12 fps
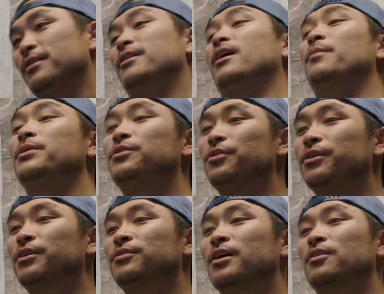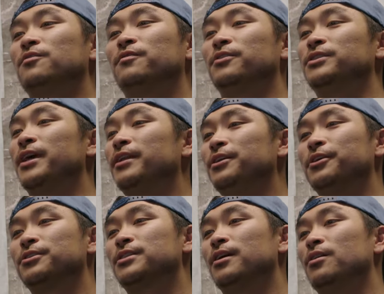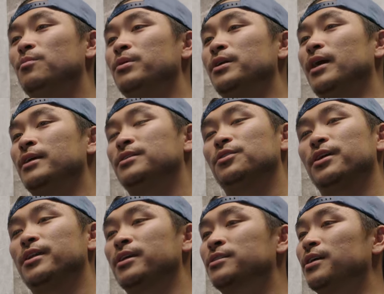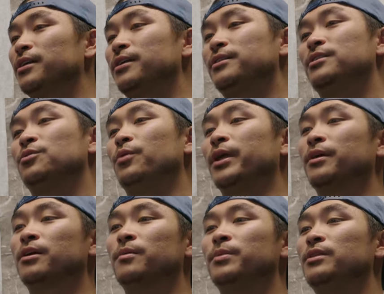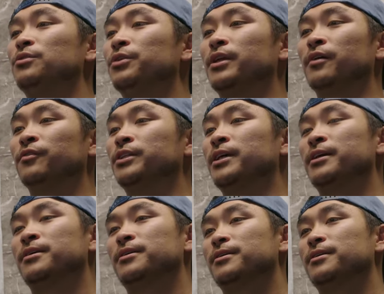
I've been doing Gyotaku for ten years now, but I still get excited to wake up and do it every day.